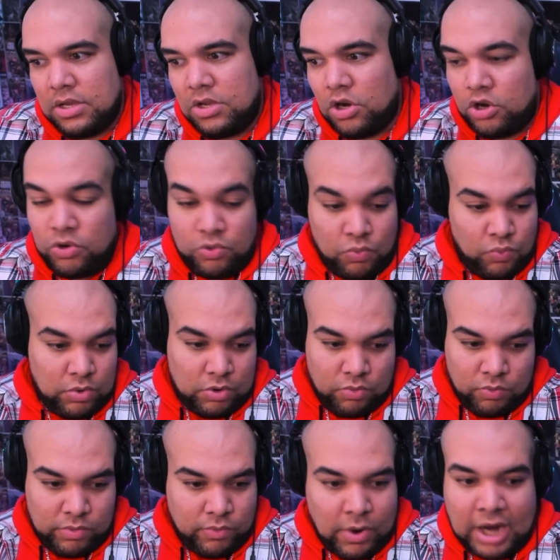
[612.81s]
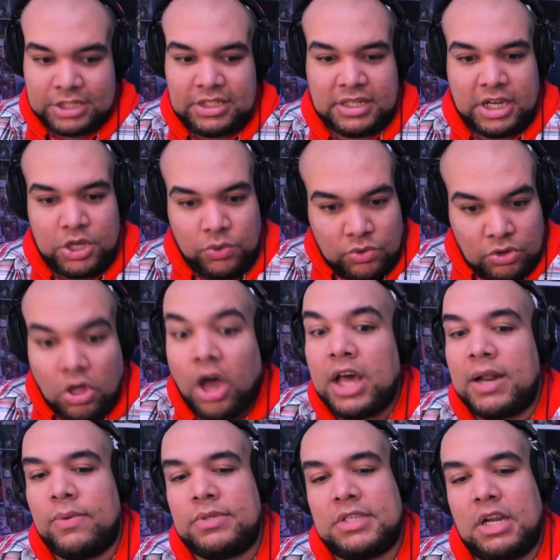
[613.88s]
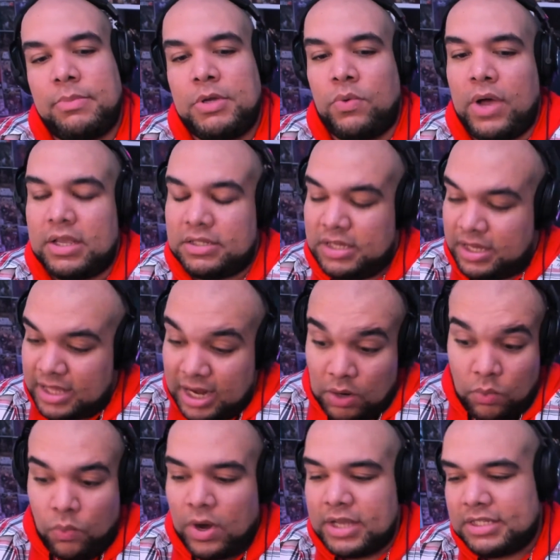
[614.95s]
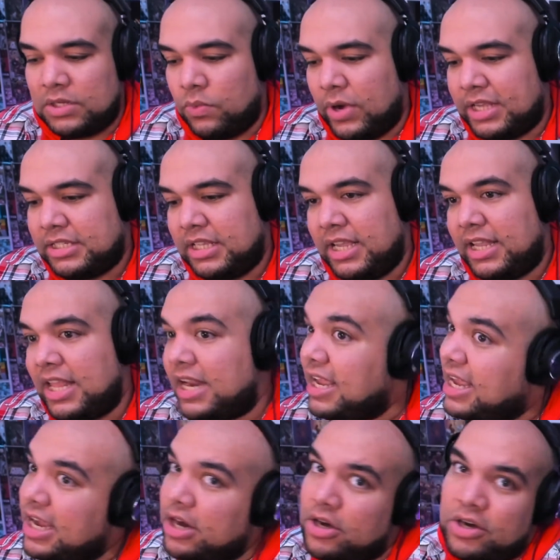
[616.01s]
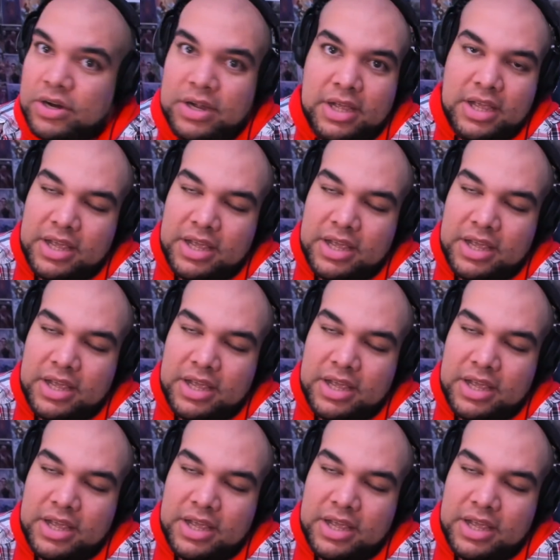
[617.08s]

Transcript: you know, you watching it, you thought it was going to be Wesley, and then it wasn't Wesley, and then here,